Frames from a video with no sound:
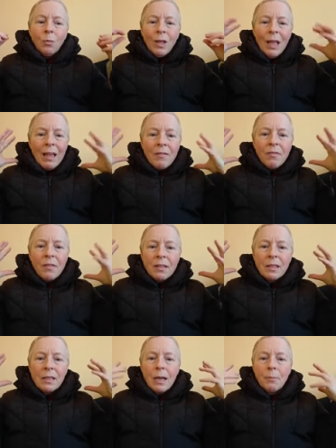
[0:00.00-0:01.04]
we have
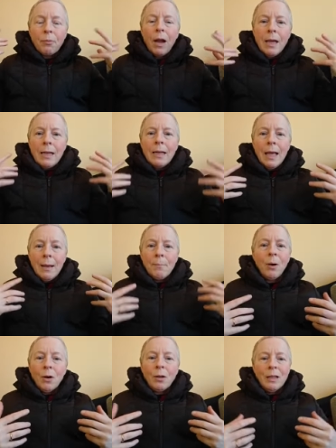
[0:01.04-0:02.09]
things in our brain and our
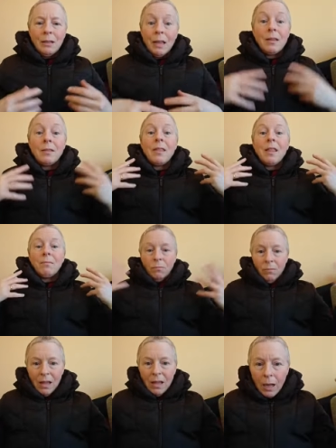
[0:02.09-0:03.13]
body that
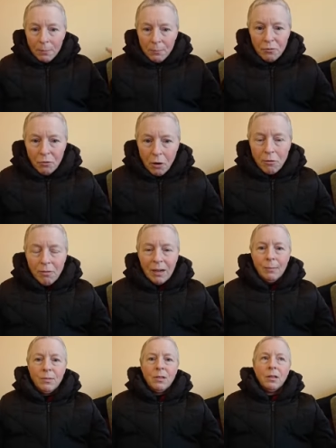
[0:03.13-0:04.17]
they're like
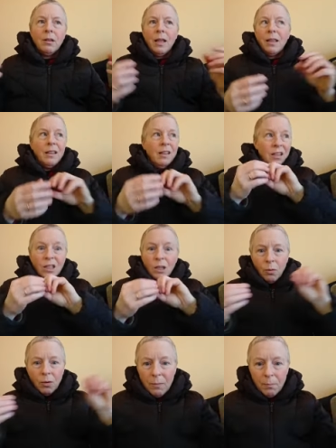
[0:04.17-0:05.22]
programs. They're like, an
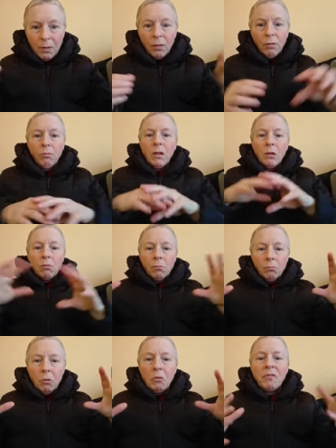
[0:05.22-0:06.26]
MP3 or a
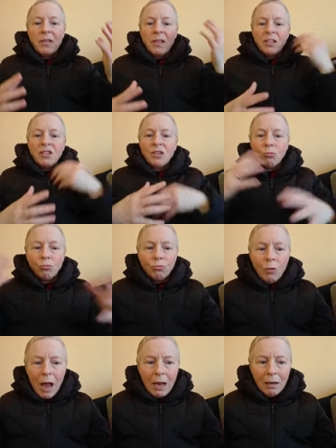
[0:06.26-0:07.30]
movie that just
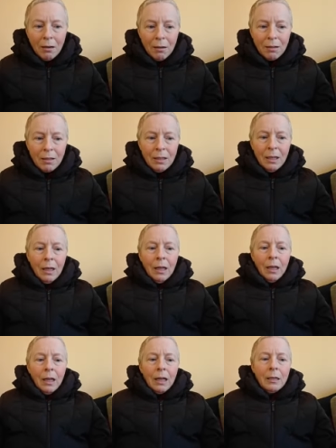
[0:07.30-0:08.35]
run.
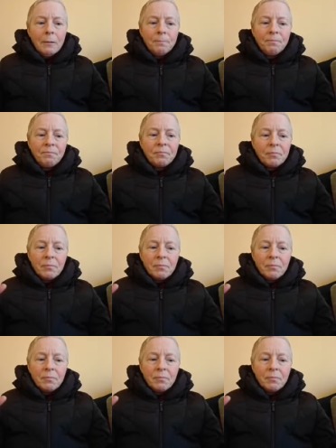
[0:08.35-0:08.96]
And